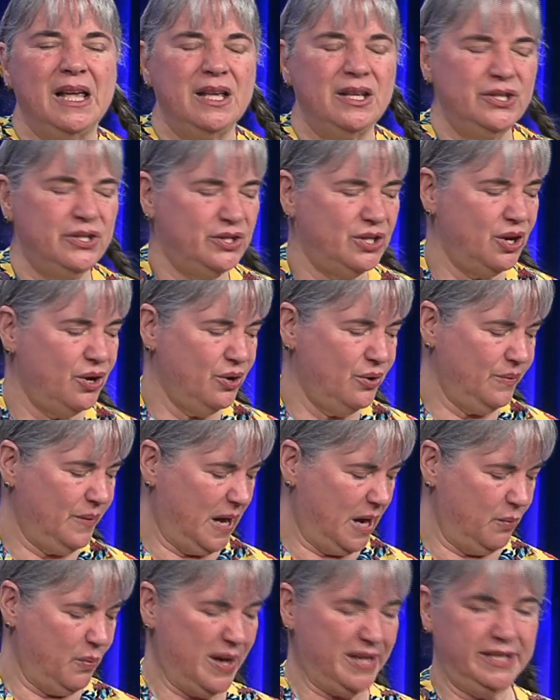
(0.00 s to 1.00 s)
So
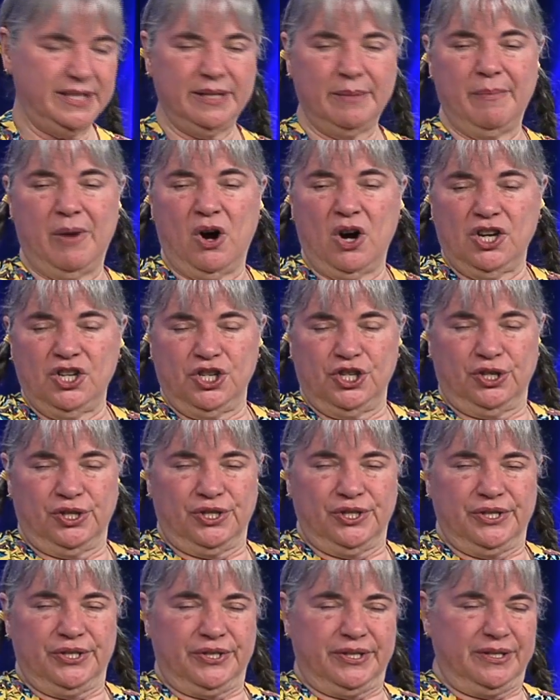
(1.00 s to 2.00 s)
I went to
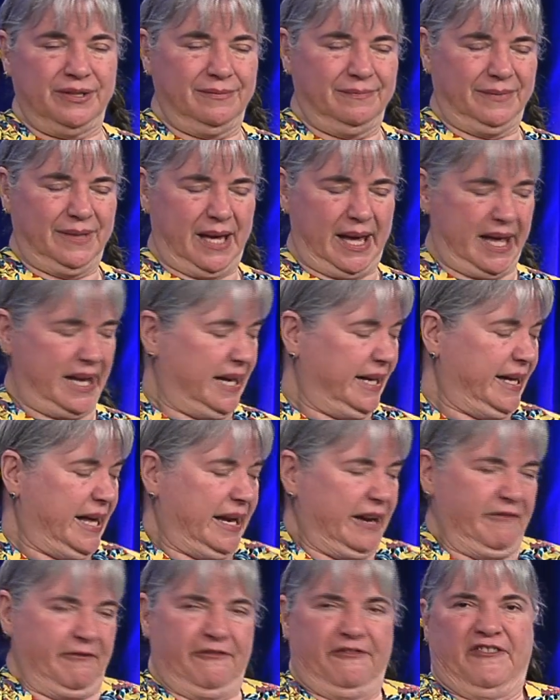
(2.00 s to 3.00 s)
Marshall's and I got
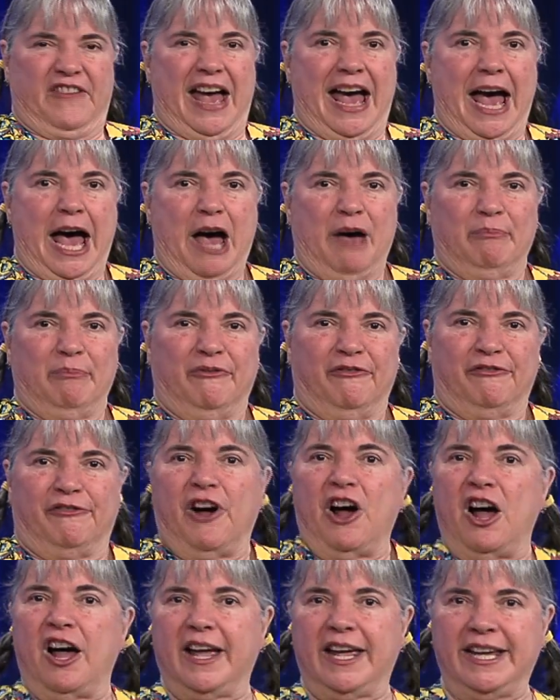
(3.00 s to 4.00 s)
a fab
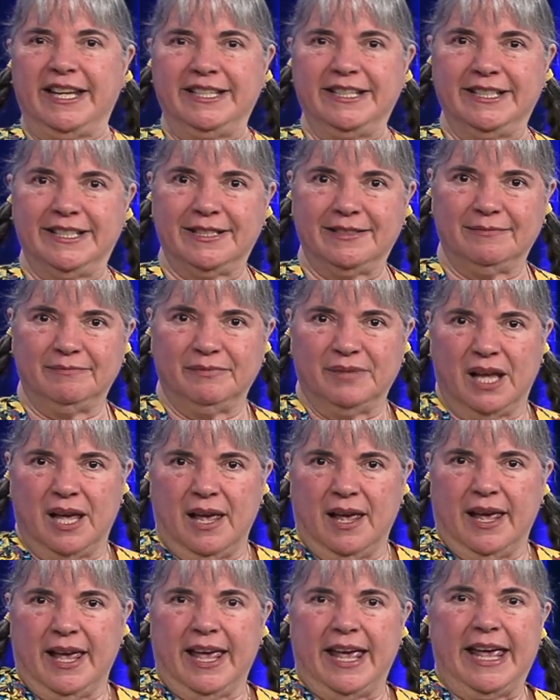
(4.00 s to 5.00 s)
find.
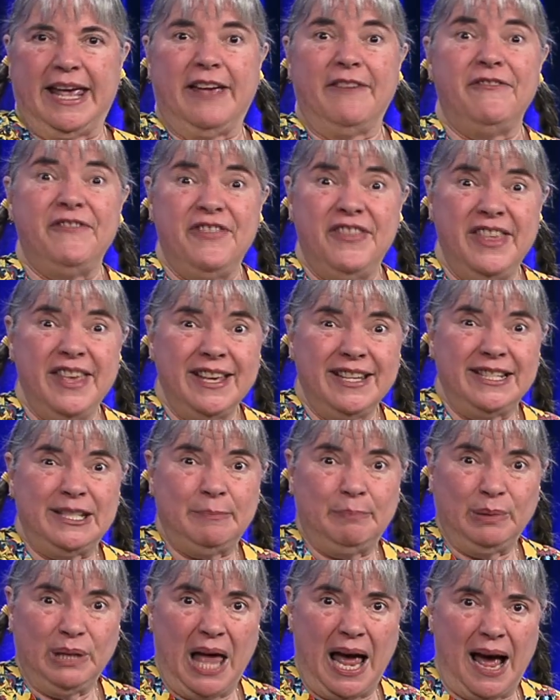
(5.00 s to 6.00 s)
If this
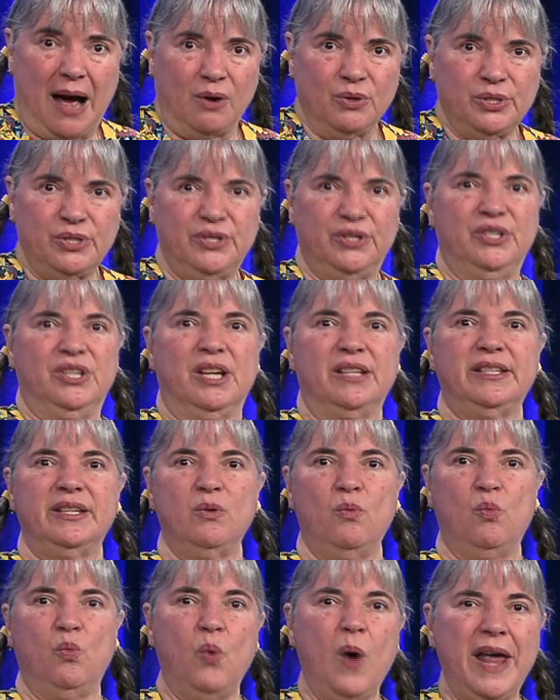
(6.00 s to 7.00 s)
blouse
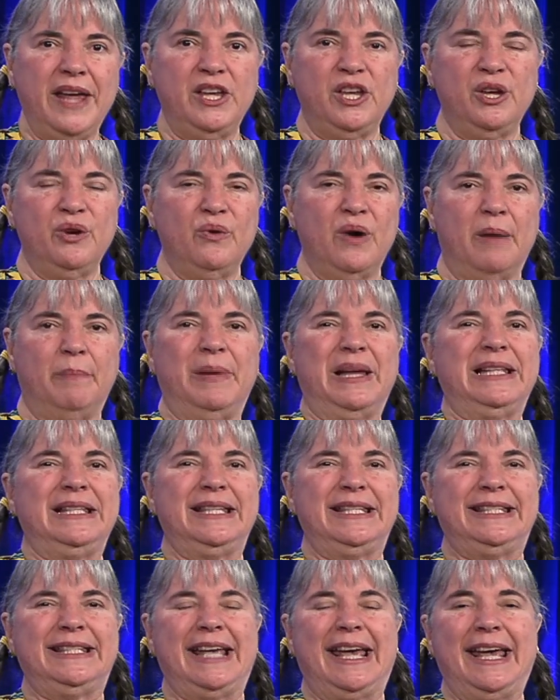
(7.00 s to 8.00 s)
doesn't wake you up and
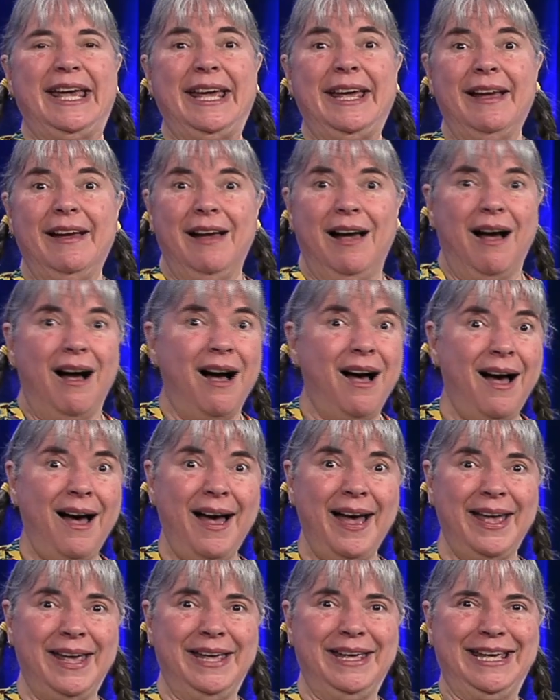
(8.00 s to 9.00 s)
say,
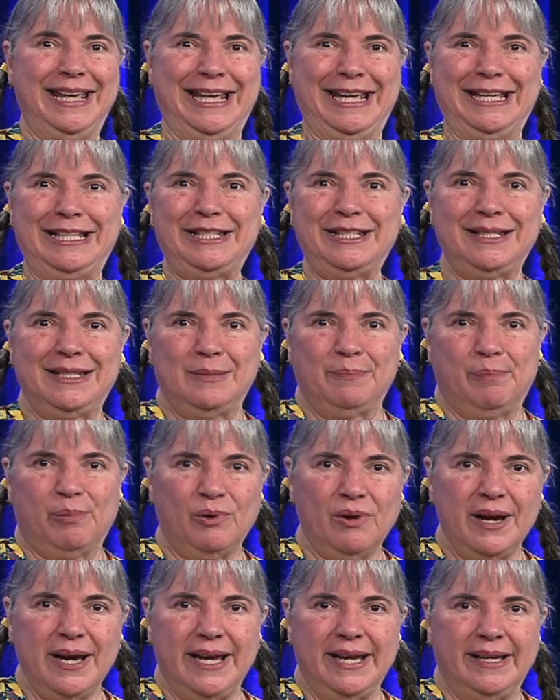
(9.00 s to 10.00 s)
"Hi, it's
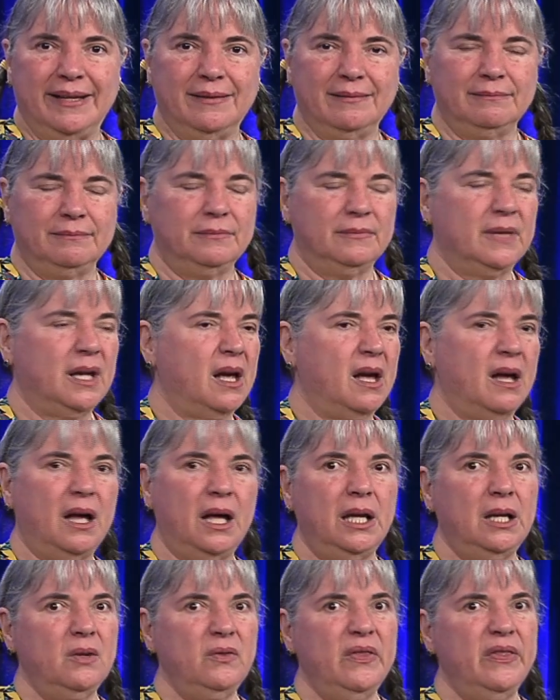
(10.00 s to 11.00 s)
spring,"
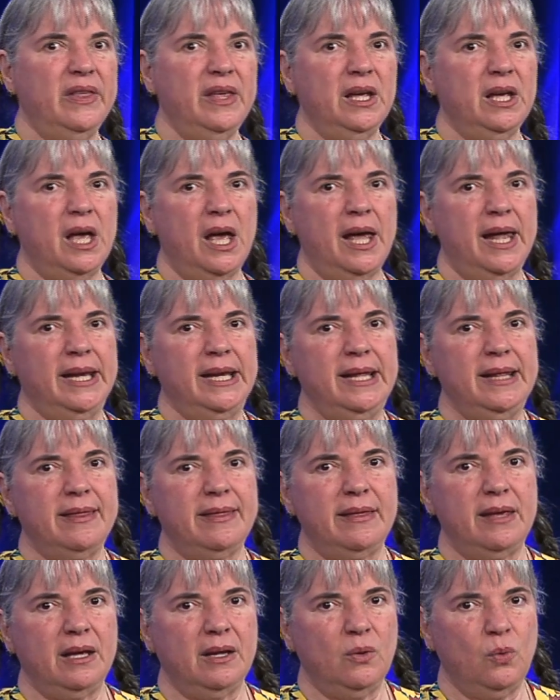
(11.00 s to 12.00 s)
I don't think
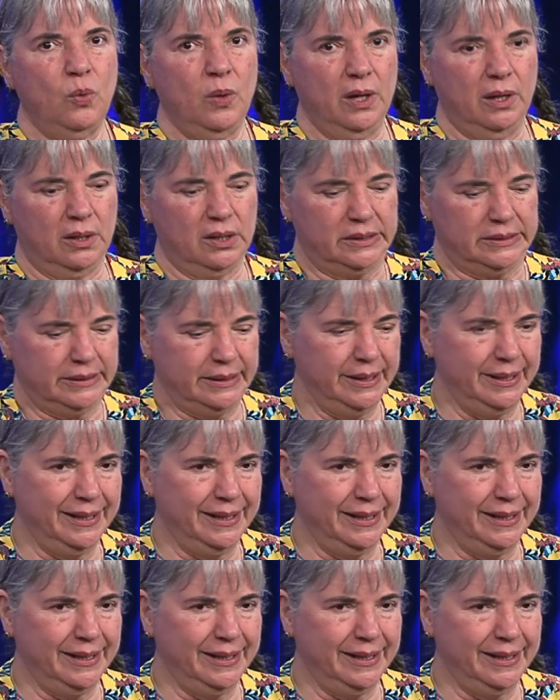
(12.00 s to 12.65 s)
anything will.